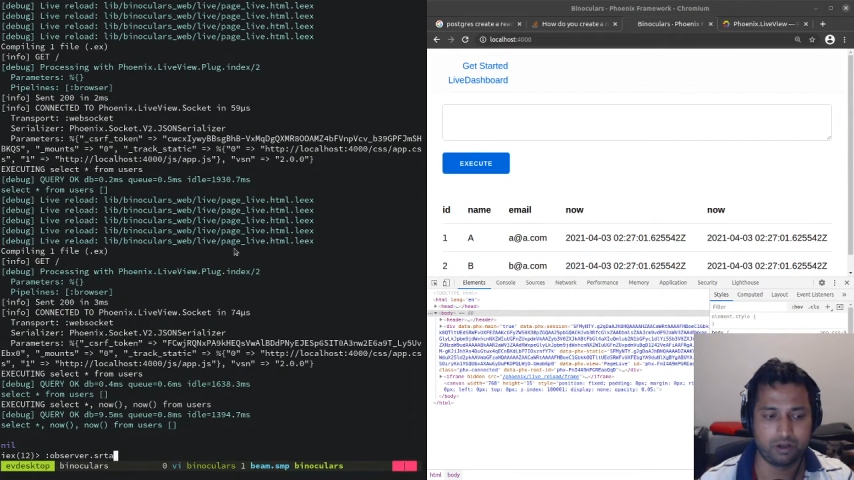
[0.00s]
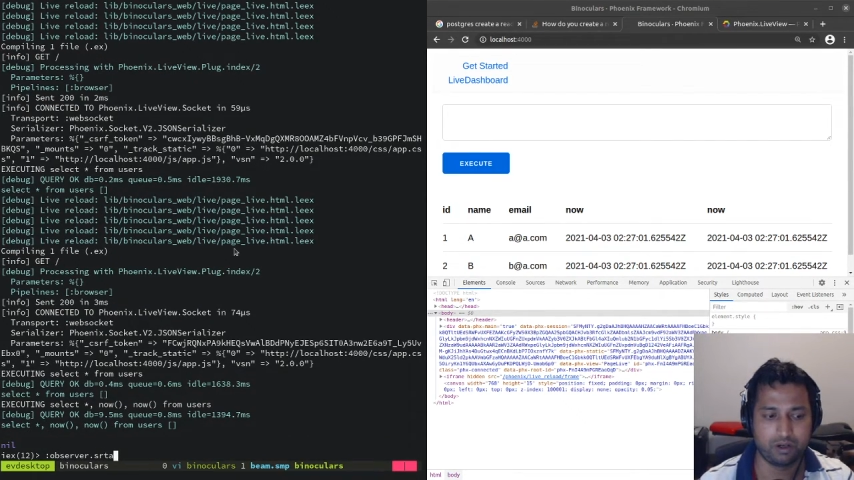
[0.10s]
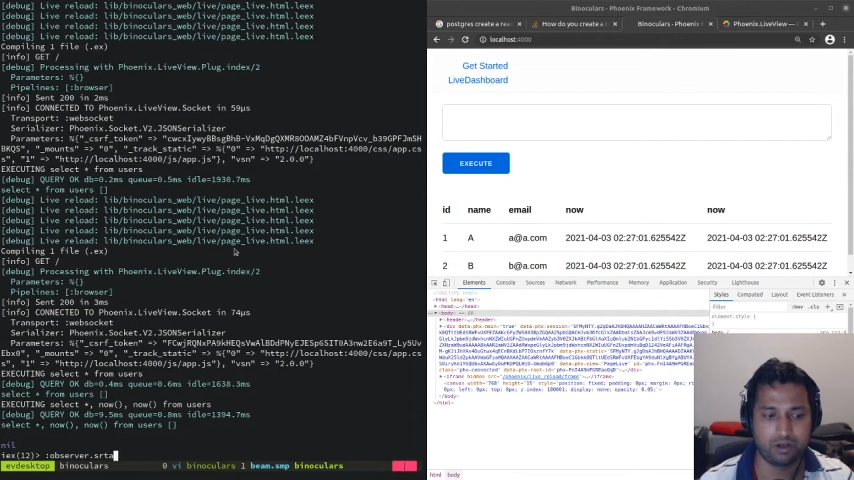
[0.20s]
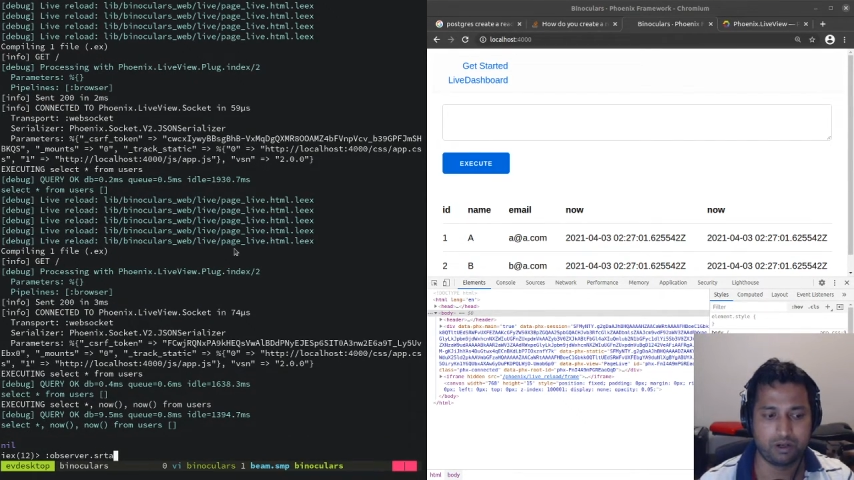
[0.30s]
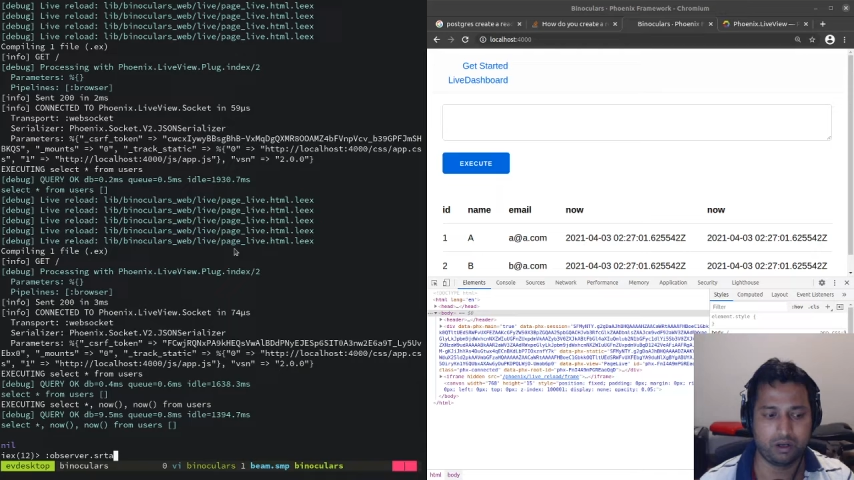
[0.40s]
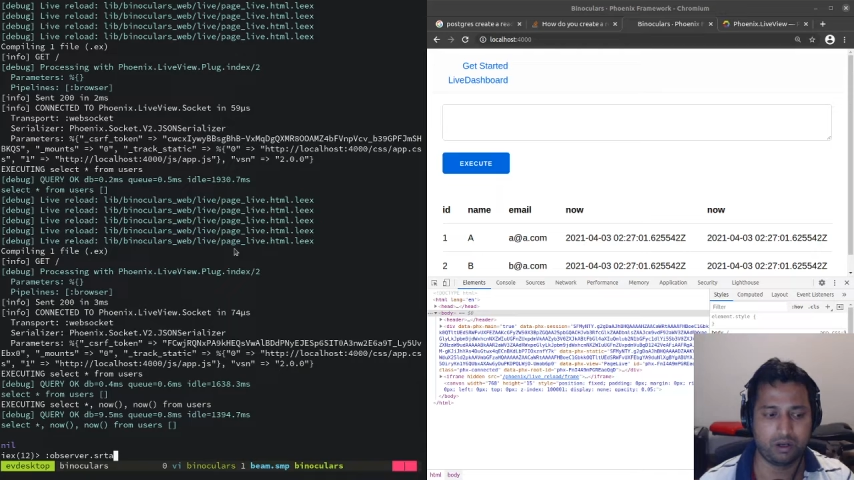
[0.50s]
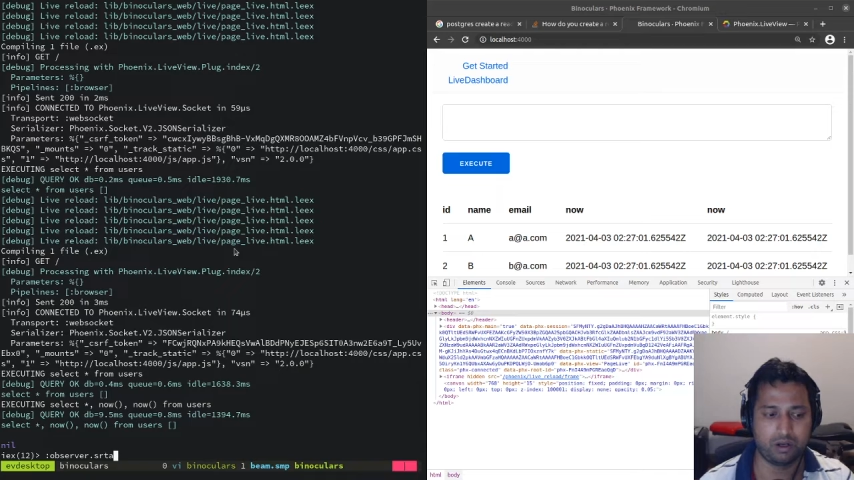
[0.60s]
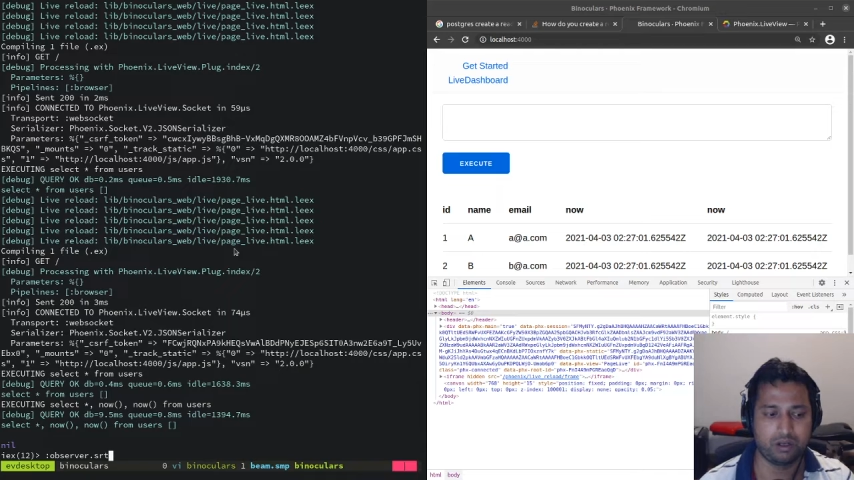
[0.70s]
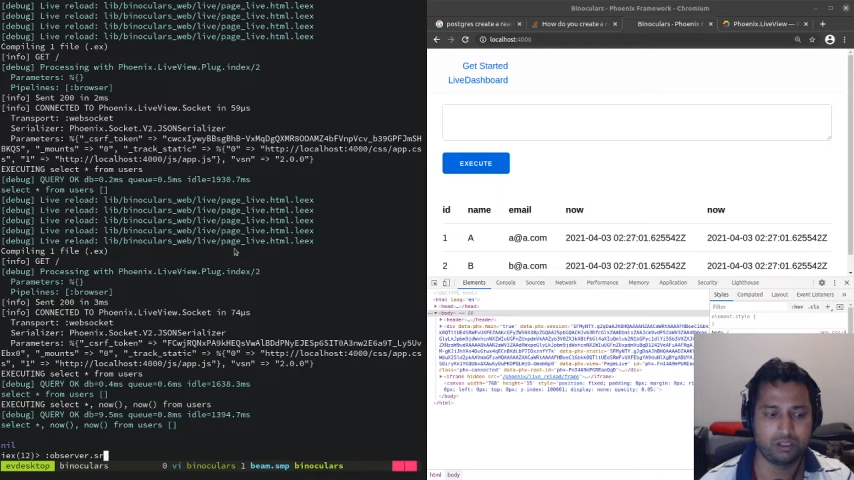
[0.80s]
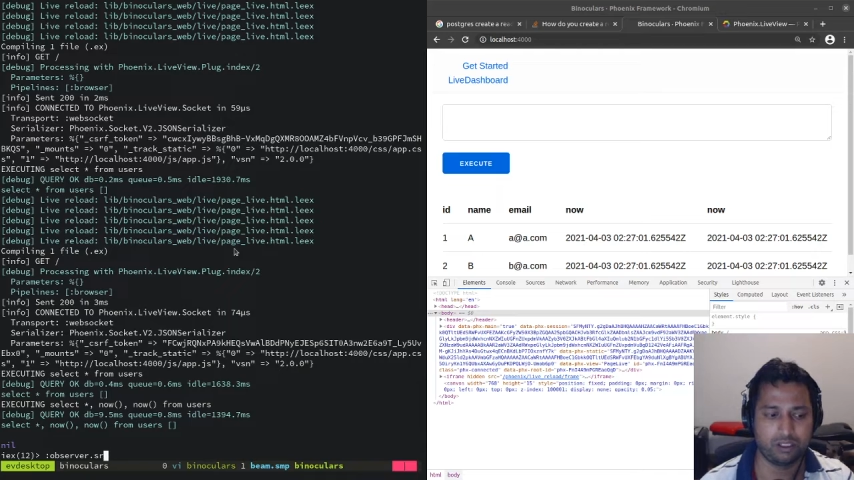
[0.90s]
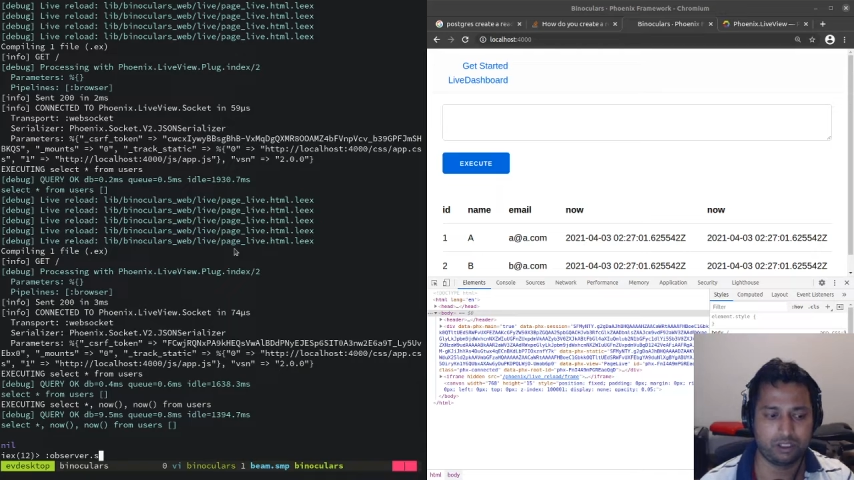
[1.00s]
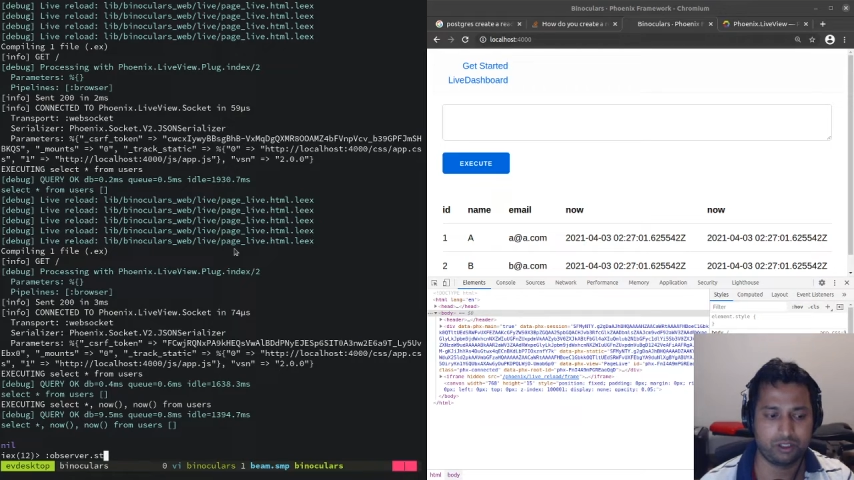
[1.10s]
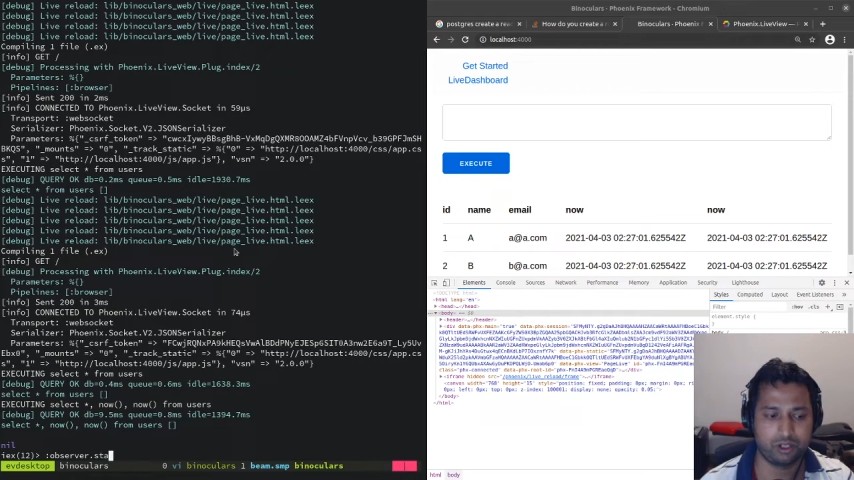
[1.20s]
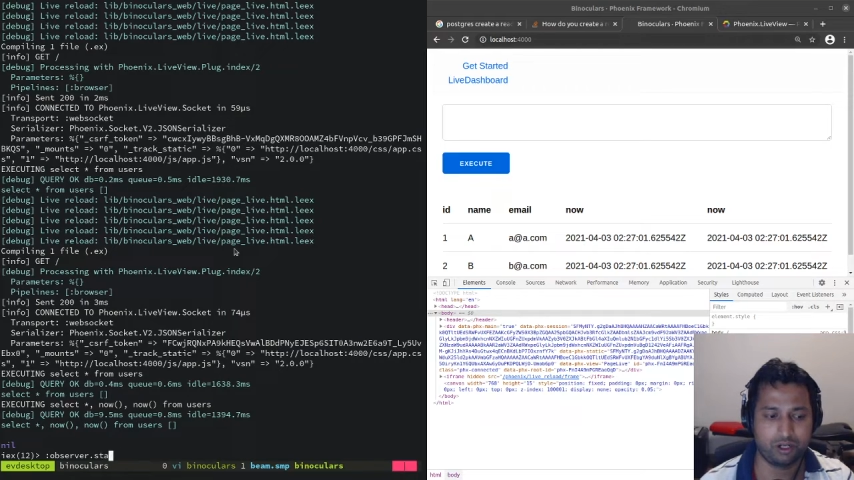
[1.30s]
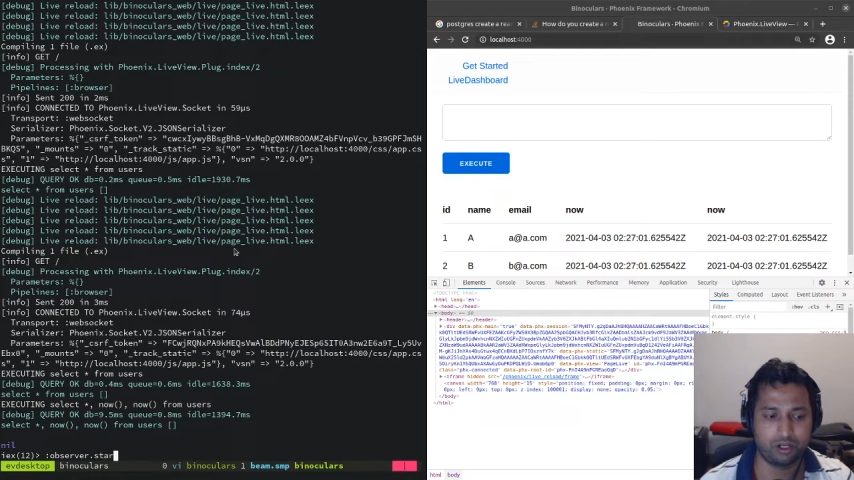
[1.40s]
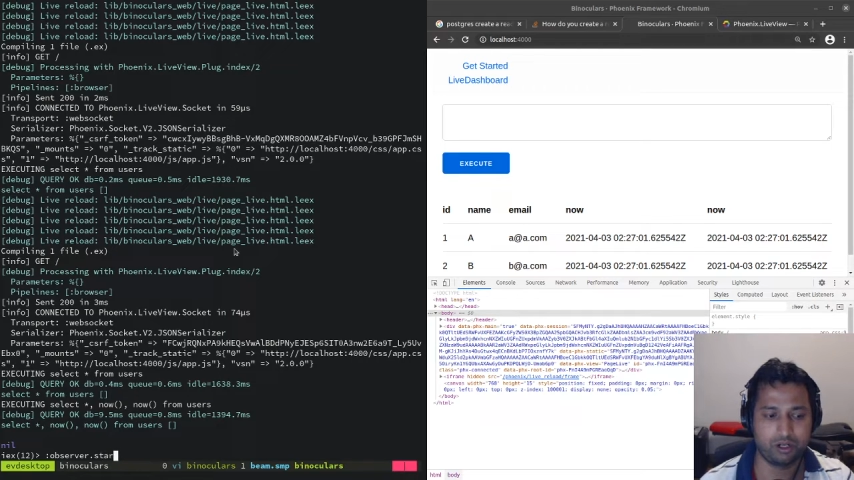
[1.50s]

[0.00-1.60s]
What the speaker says: I'll start